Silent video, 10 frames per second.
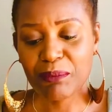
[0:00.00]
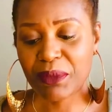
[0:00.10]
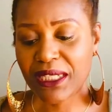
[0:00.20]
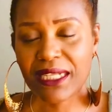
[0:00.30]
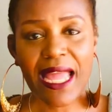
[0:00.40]

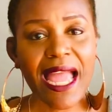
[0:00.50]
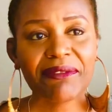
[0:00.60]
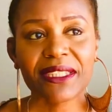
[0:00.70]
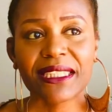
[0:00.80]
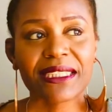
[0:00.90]
But
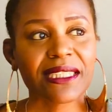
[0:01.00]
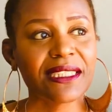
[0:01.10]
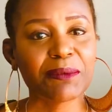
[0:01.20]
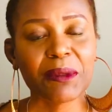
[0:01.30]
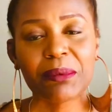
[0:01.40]
half the things that
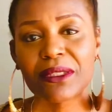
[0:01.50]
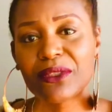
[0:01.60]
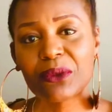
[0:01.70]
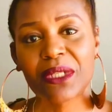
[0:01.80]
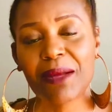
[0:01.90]
these people are
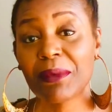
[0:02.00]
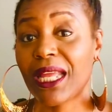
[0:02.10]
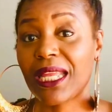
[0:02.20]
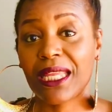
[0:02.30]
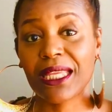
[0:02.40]
doing, I'm
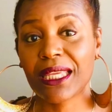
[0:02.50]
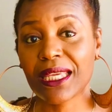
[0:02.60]
like,